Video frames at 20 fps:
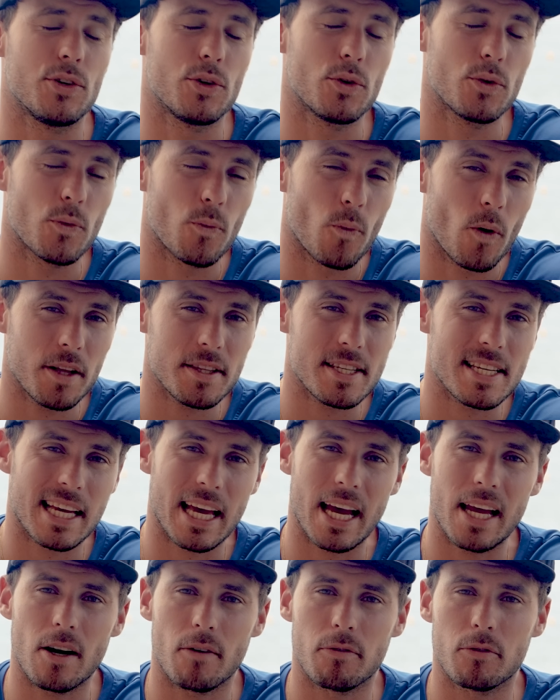You once
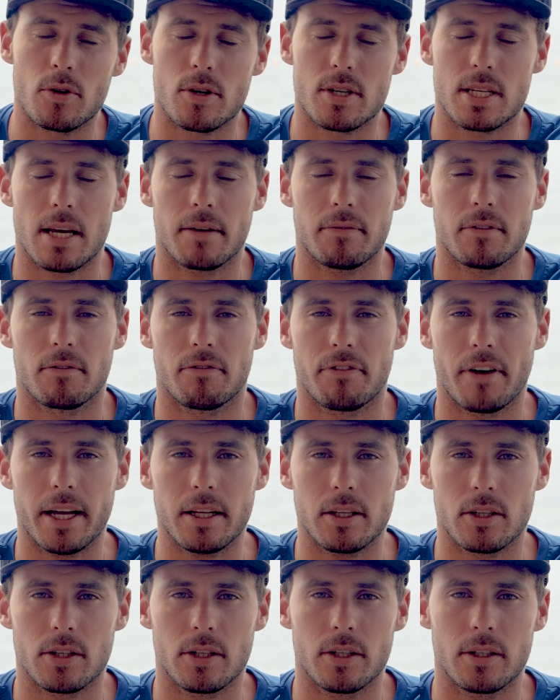again, of course, have the
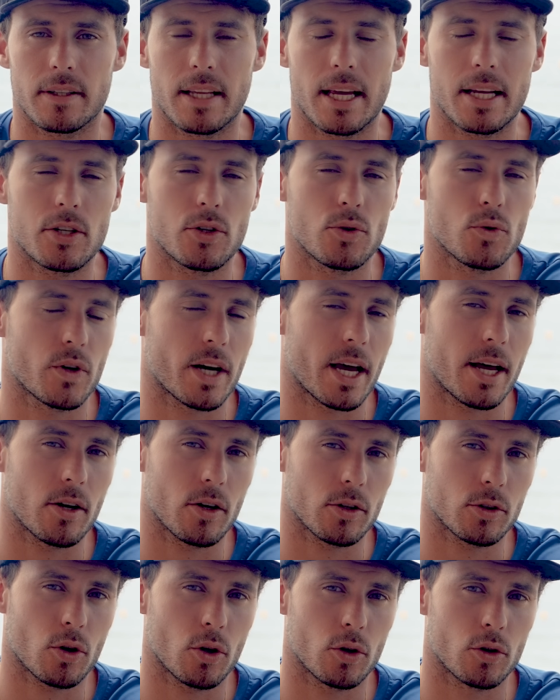factor that you
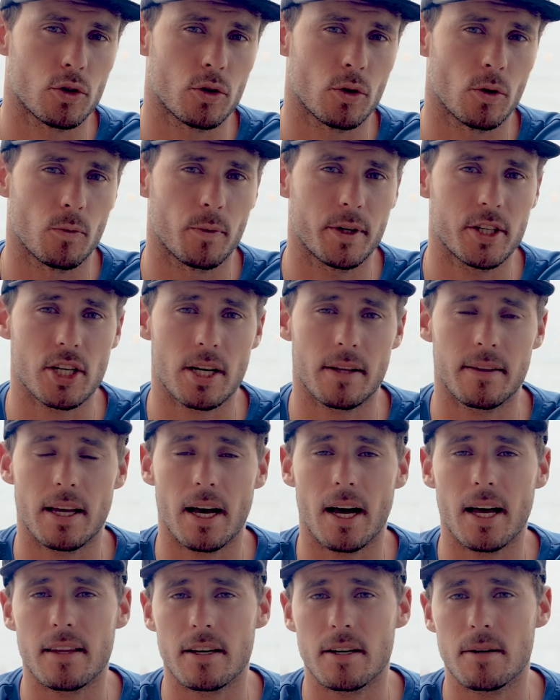cannot control, which are
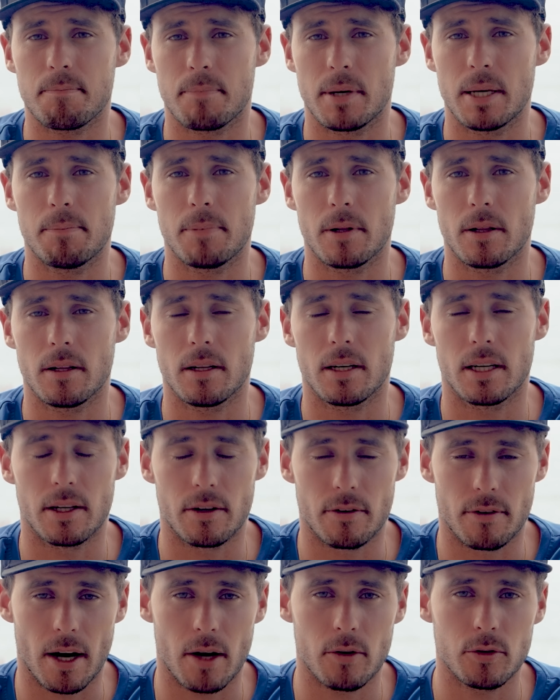the other people
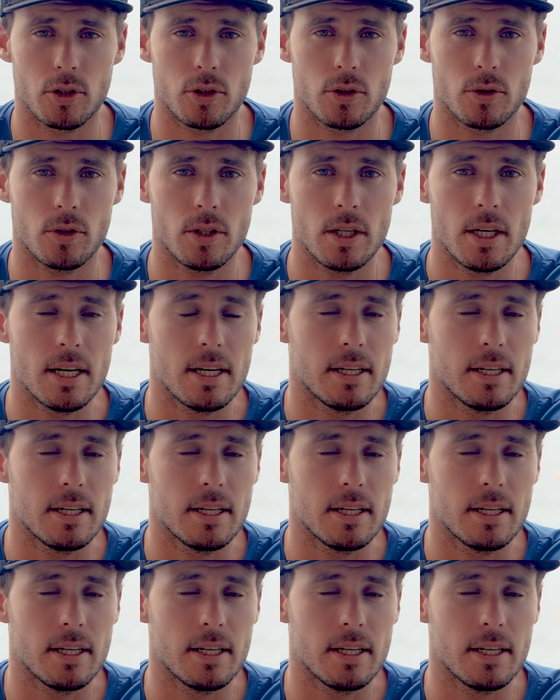around you,